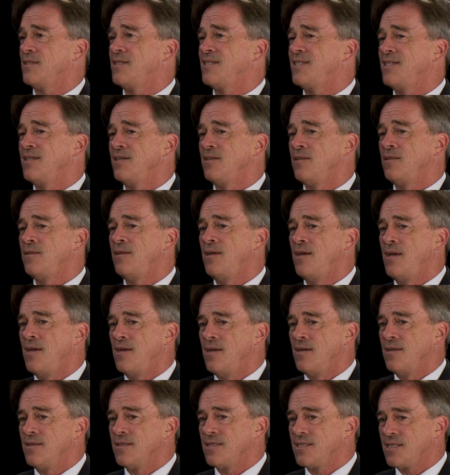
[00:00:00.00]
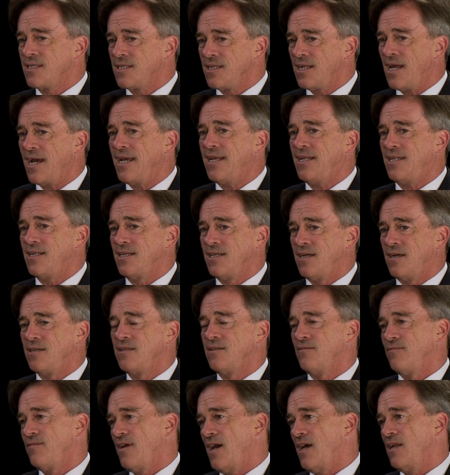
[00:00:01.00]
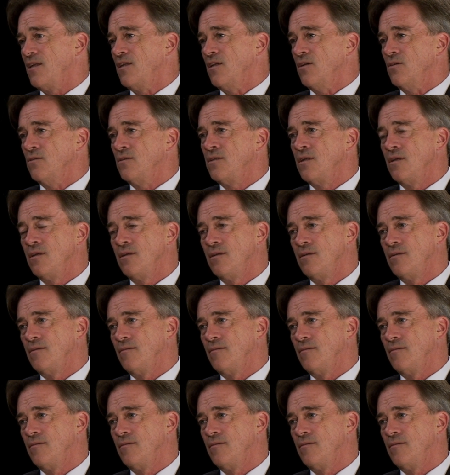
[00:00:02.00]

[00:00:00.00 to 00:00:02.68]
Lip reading: are still slightly undervalued.